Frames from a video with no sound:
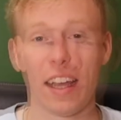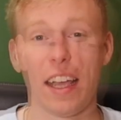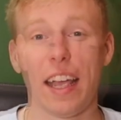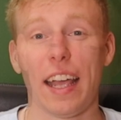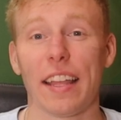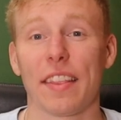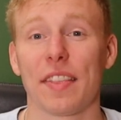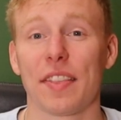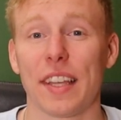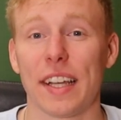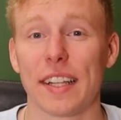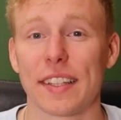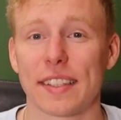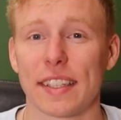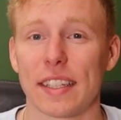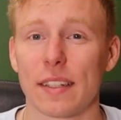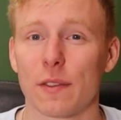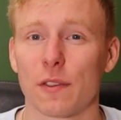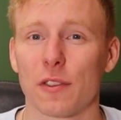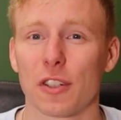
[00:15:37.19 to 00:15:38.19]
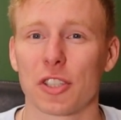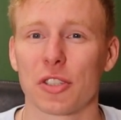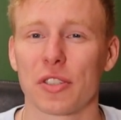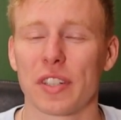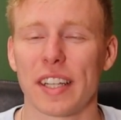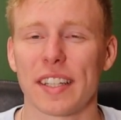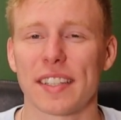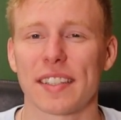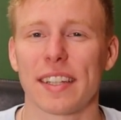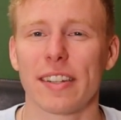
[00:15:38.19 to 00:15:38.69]
And that's it for
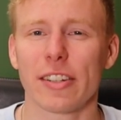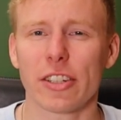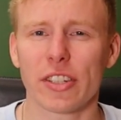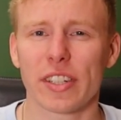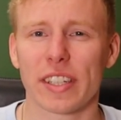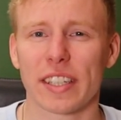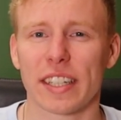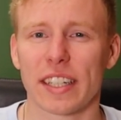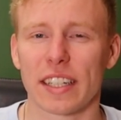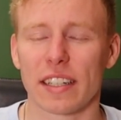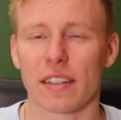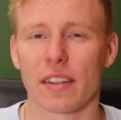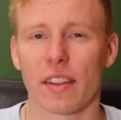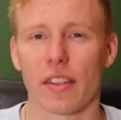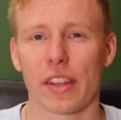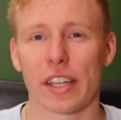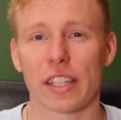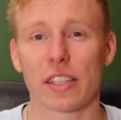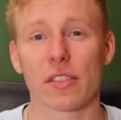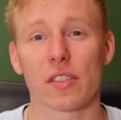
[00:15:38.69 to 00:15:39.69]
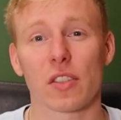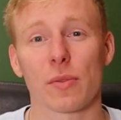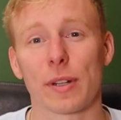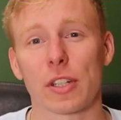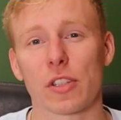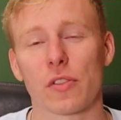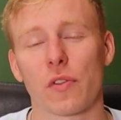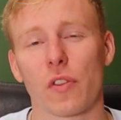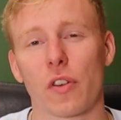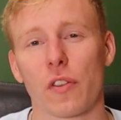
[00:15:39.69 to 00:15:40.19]
today's session again. Thank you so
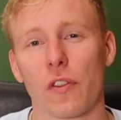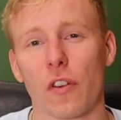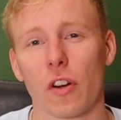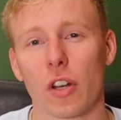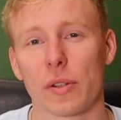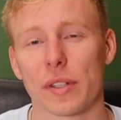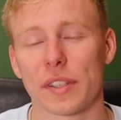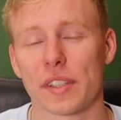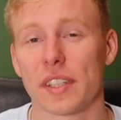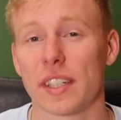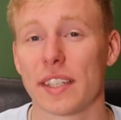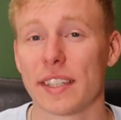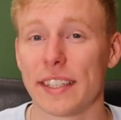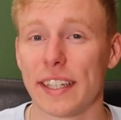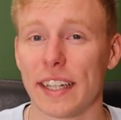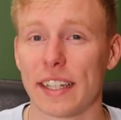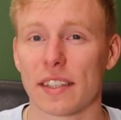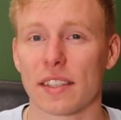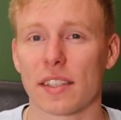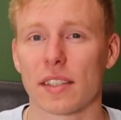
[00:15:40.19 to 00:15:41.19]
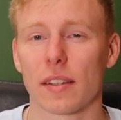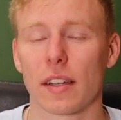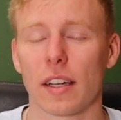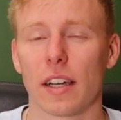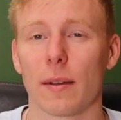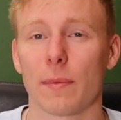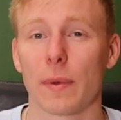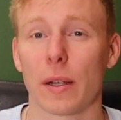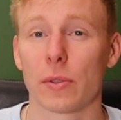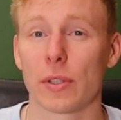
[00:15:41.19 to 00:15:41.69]
much for following till the end.
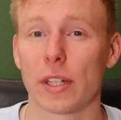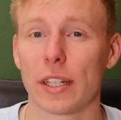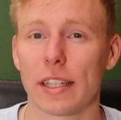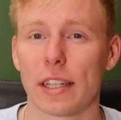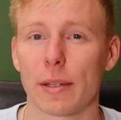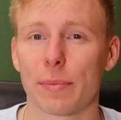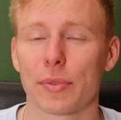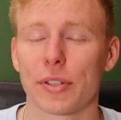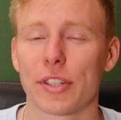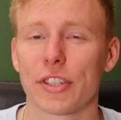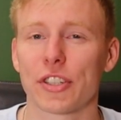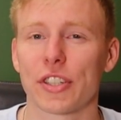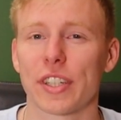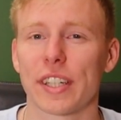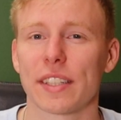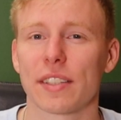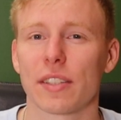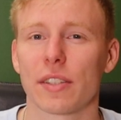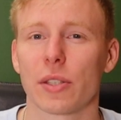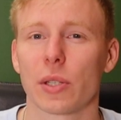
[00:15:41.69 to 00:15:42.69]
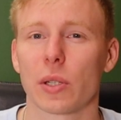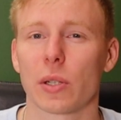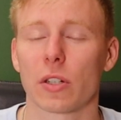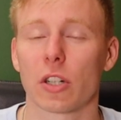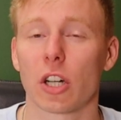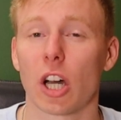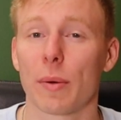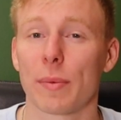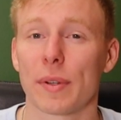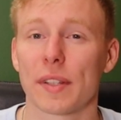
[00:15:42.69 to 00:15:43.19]
Um, I really appreciate your
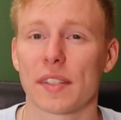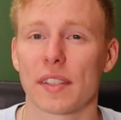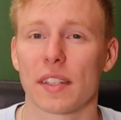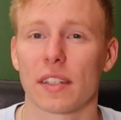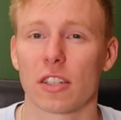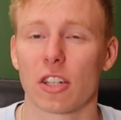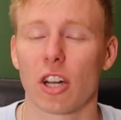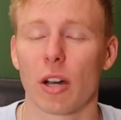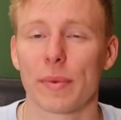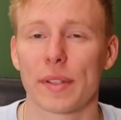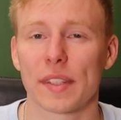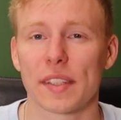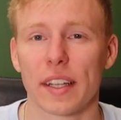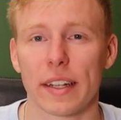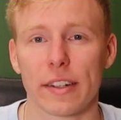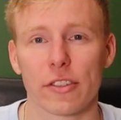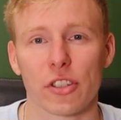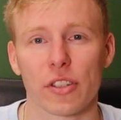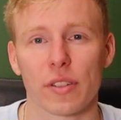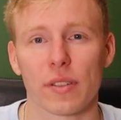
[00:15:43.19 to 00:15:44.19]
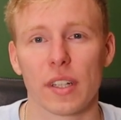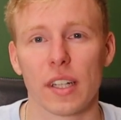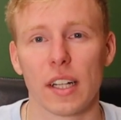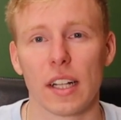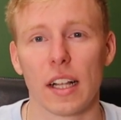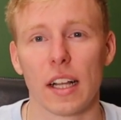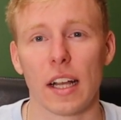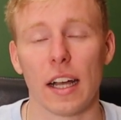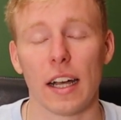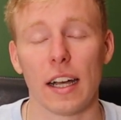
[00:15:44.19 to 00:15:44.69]
comments in the comment section,
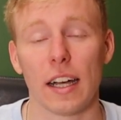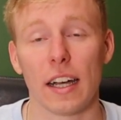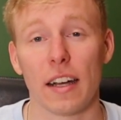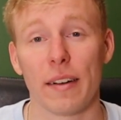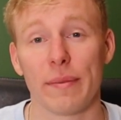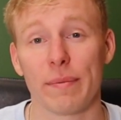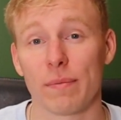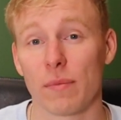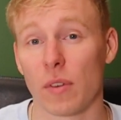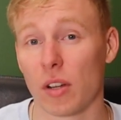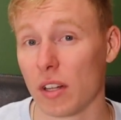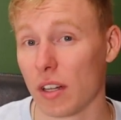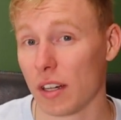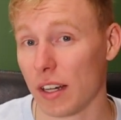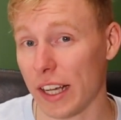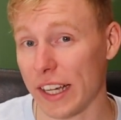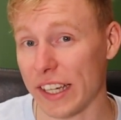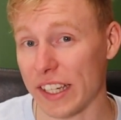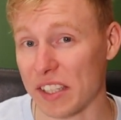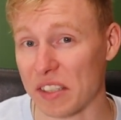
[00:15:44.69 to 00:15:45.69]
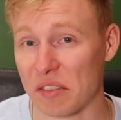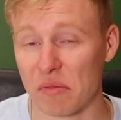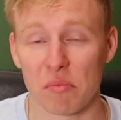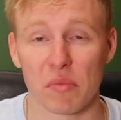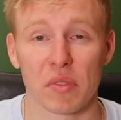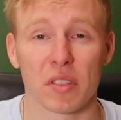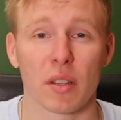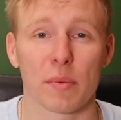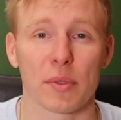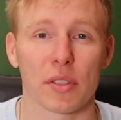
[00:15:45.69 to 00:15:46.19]
um, likes,
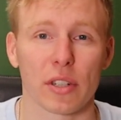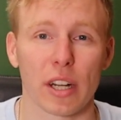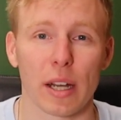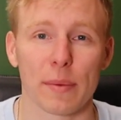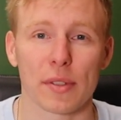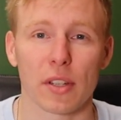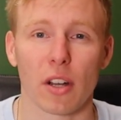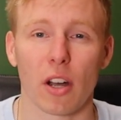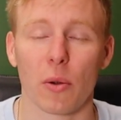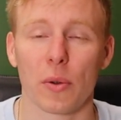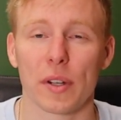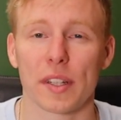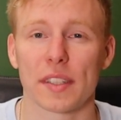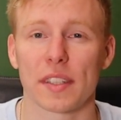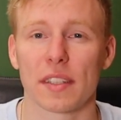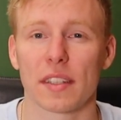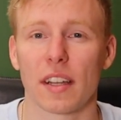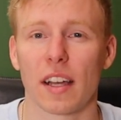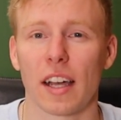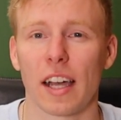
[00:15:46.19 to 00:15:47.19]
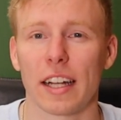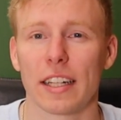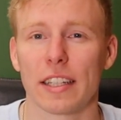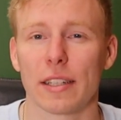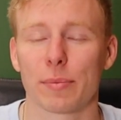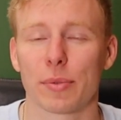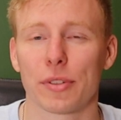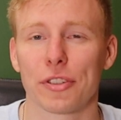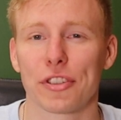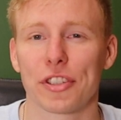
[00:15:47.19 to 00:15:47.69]
Subscribes always highly
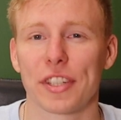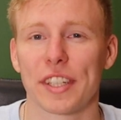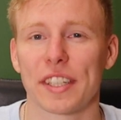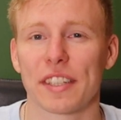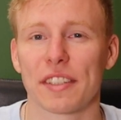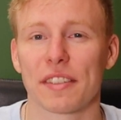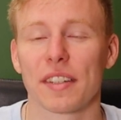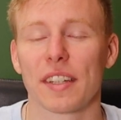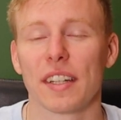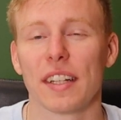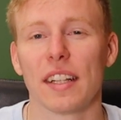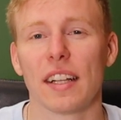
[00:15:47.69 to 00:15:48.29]
appreciated.